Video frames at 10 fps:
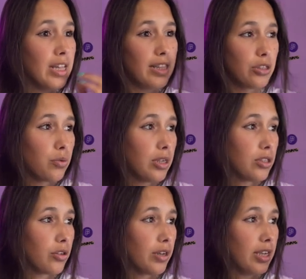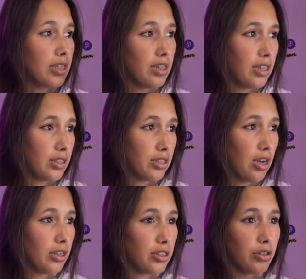This one is a grid, this
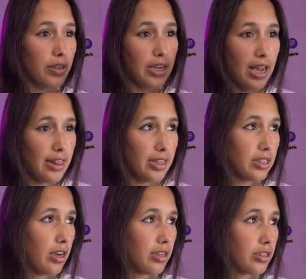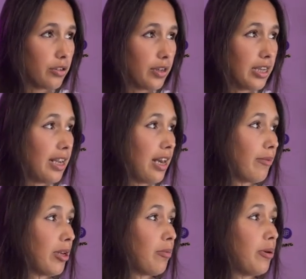card is a grid, and this card is a grid, and I'm
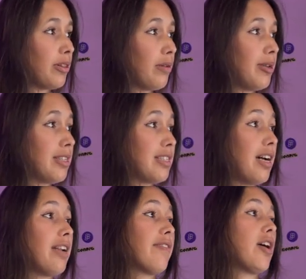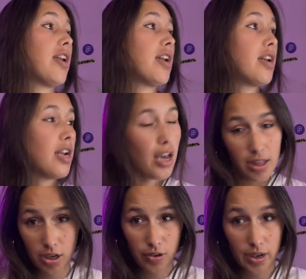gonna put them inside of
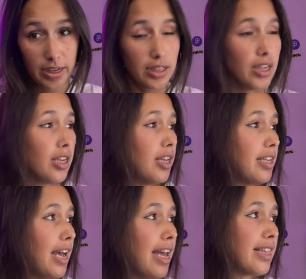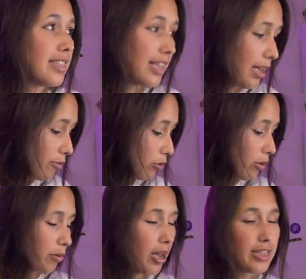another grid. Yeah, and the same rule
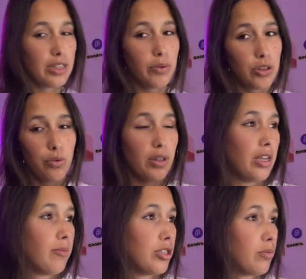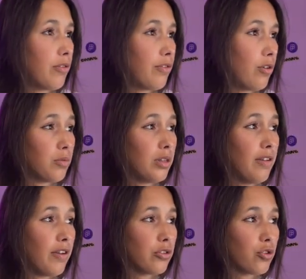applies that we saw with the images before.
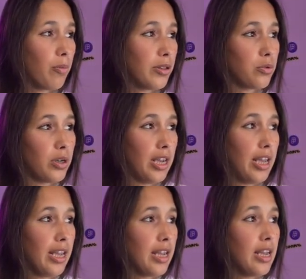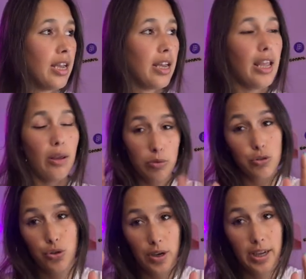If I'll drop this one here, it will
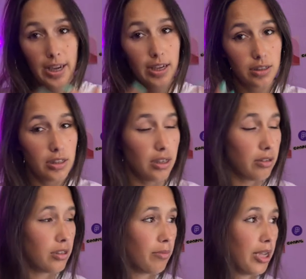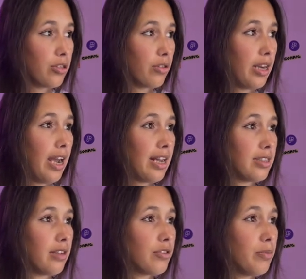shrink it to, to make sure that it has
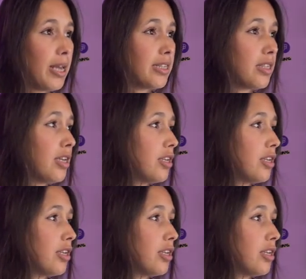enough space.